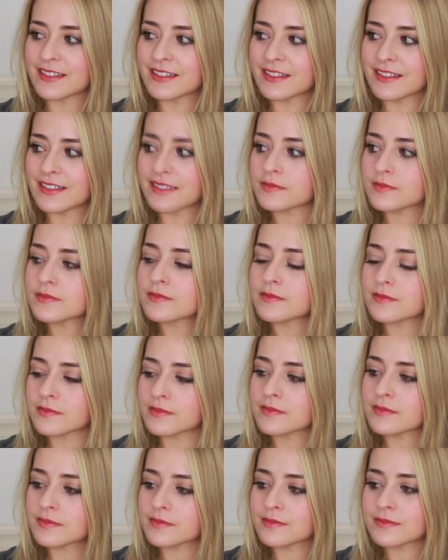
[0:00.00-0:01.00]

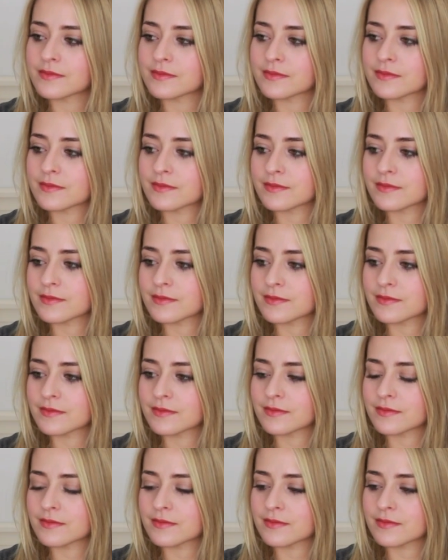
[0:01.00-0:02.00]

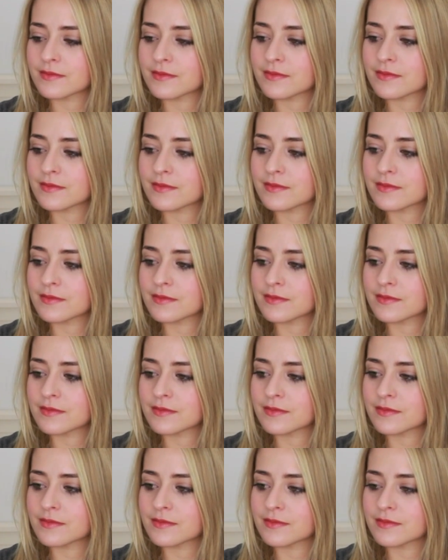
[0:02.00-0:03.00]

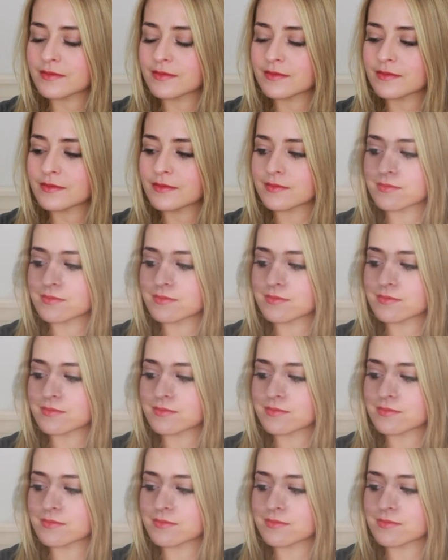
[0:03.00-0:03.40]
(silent)